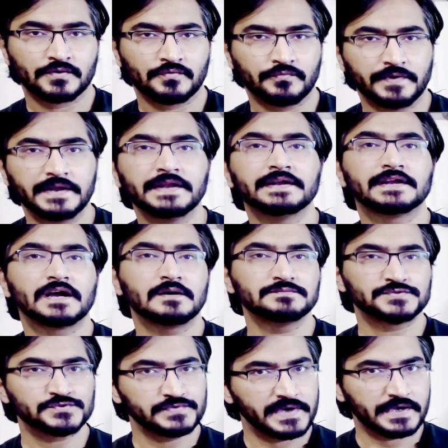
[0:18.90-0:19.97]
When it
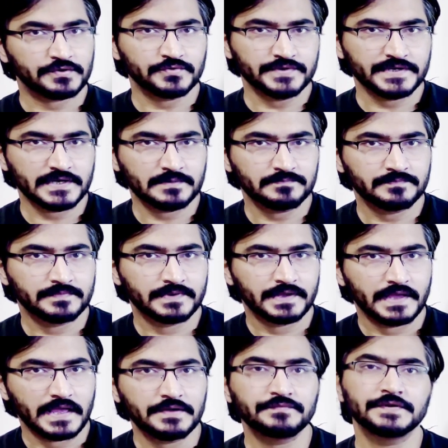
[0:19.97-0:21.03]
comes to aquarium,
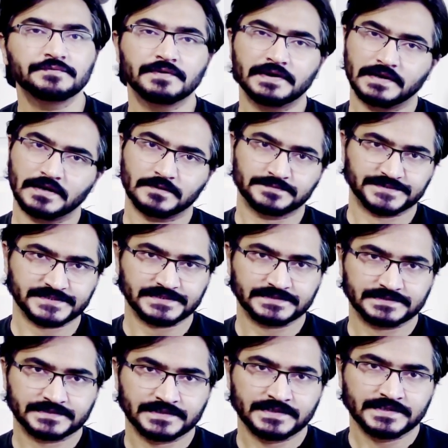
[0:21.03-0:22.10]
everyone loves it,
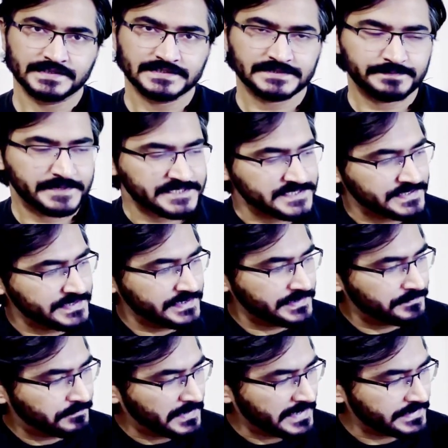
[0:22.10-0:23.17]
especially
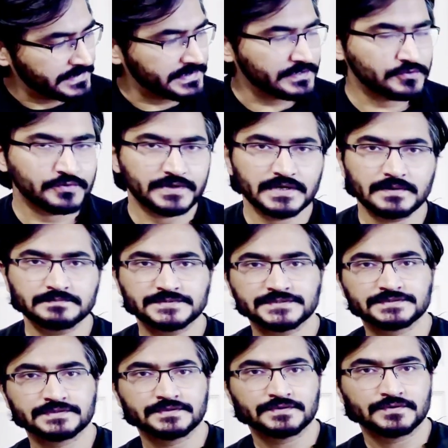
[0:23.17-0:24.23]
planted
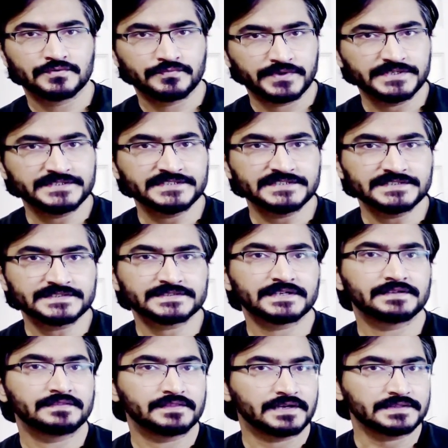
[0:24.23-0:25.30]
aquariums, which is
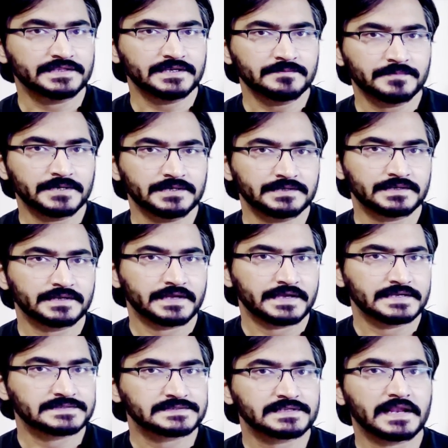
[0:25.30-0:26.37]
nothing but
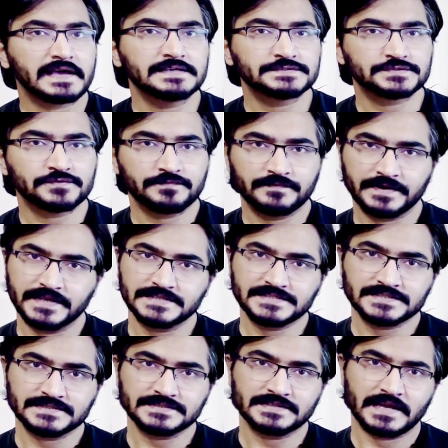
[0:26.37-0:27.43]
a slice of
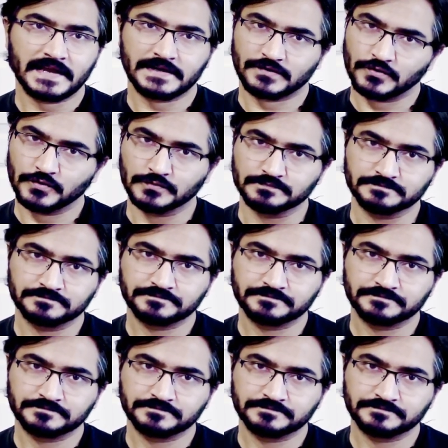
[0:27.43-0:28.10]
nature at home.